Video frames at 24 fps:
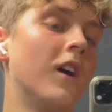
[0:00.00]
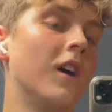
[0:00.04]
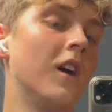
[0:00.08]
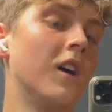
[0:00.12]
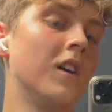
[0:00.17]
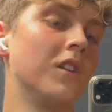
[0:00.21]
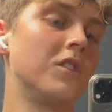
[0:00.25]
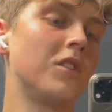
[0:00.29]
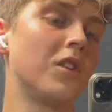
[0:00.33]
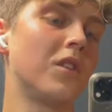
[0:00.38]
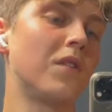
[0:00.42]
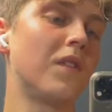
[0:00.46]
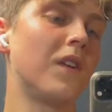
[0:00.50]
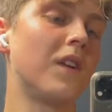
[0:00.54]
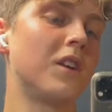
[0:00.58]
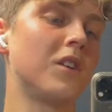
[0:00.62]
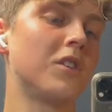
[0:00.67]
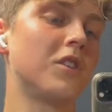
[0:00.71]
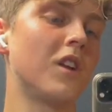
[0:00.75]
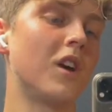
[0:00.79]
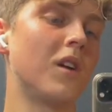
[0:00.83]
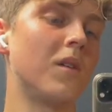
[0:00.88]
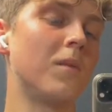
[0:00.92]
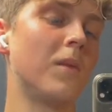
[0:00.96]
Just
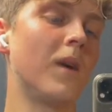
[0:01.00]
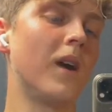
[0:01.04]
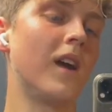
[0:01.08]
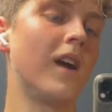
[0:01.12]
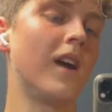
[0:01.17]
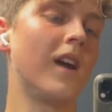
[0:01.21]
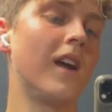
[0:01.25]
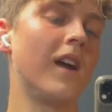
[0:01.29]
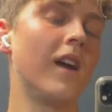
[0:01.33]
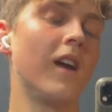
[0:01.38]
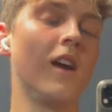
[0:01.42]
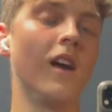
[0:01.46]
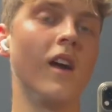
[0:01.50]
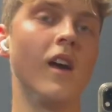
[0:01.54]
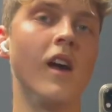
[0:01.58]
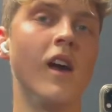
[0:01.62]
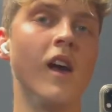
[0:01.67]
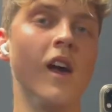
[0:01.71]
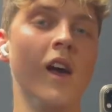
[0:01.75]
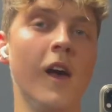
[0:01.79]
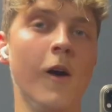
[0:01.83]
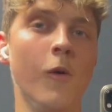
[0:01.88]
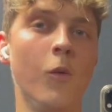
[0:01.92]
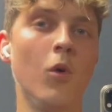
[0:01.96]
finished up my
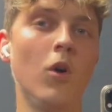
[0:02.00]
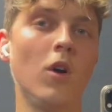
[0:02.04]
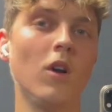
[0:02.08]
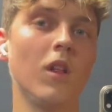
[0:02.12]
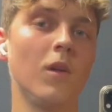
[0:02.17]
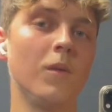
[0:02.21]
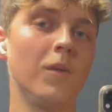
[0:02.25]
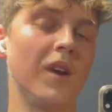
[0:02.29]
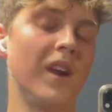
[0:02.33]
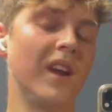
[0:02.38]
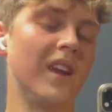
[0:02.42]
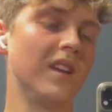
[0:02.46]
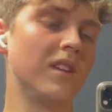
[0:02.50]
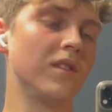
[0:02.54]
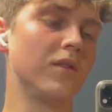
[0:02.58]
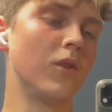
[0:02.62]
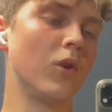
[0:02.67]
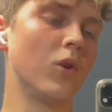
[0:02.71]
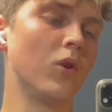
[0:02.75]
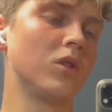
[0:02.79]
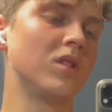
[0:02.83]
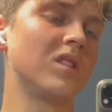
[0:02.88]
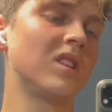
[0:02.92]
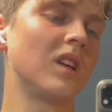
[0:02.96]
1 kilometer
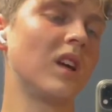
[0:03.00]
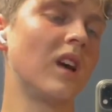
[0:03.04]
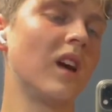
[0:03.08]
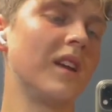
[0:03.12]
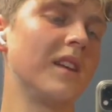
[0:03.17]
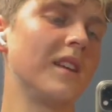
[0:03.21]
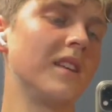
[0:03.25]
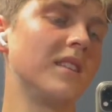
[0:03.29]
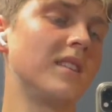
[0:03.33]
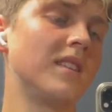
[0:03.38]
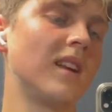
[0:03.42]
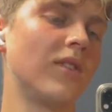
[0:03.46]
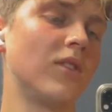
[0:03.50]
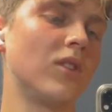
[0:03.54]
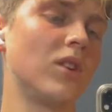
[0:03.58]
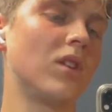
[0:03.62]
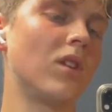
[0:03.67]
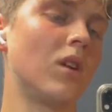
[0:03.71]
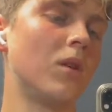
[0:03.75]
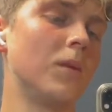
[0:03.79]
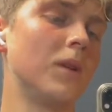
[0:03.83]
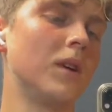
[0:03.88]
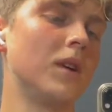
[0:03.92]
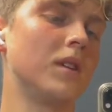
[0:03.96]
intervals. I did 7
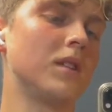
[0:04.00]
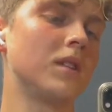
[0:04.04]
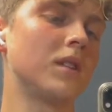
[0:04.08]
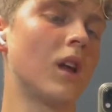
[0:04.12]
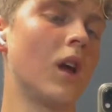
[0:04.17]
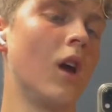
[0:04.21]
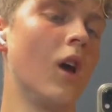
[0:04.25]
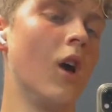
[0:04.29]
kilometers